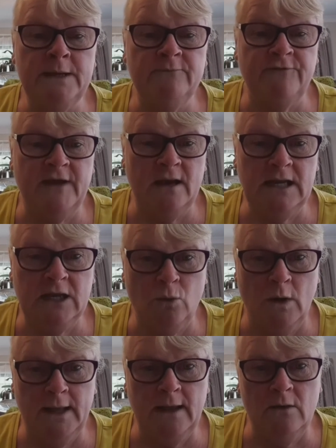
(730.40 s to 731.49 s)
been fairly
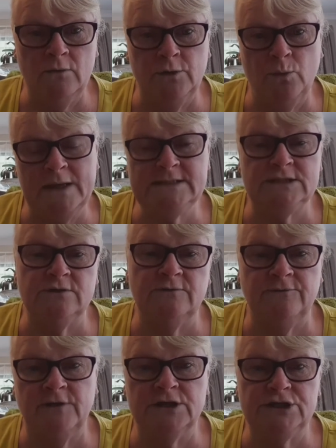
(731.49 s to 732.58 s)
quiet on the Western
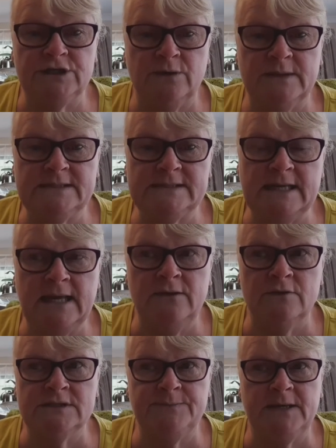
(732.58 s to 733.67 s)
Front, shall we say.
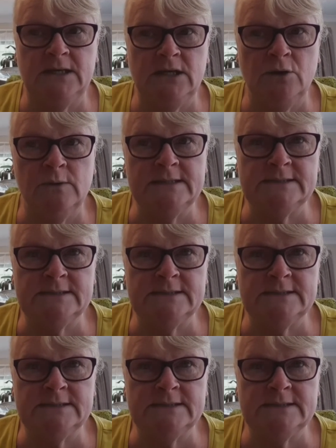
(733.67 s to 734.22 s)
There's been no